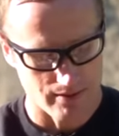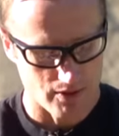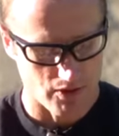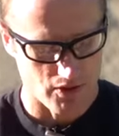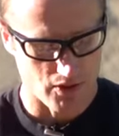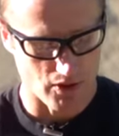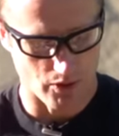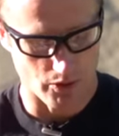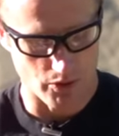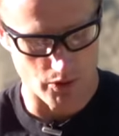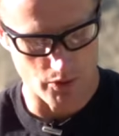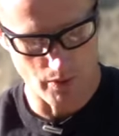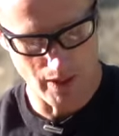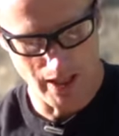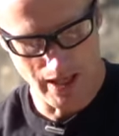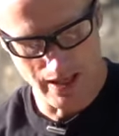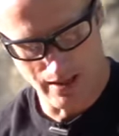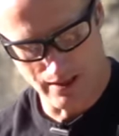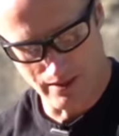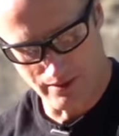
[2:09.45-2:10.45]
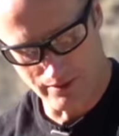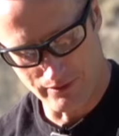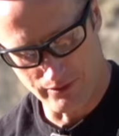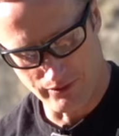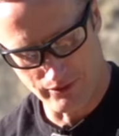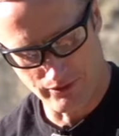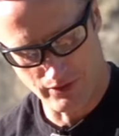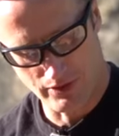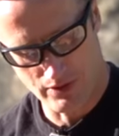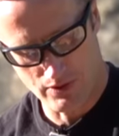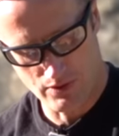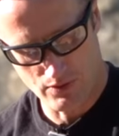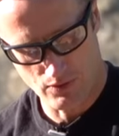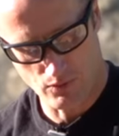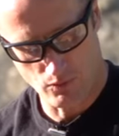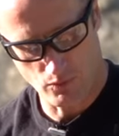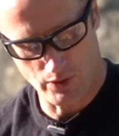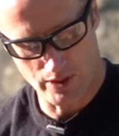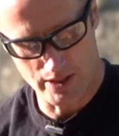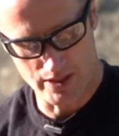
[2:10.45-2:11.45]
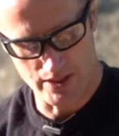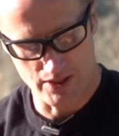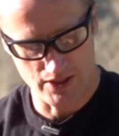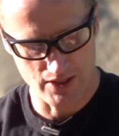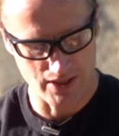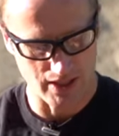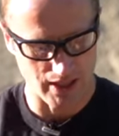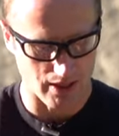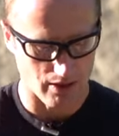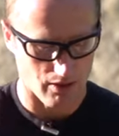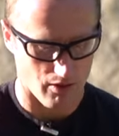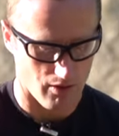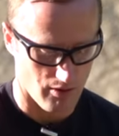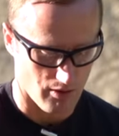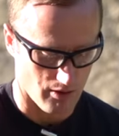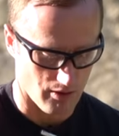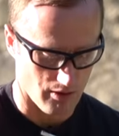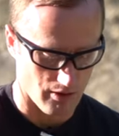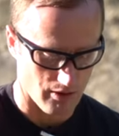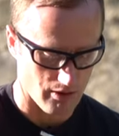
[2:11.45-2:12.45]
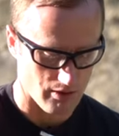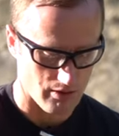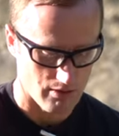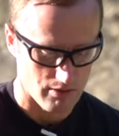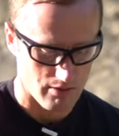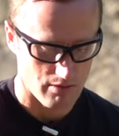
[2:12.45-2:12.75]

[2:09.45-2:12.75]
So you have ones that are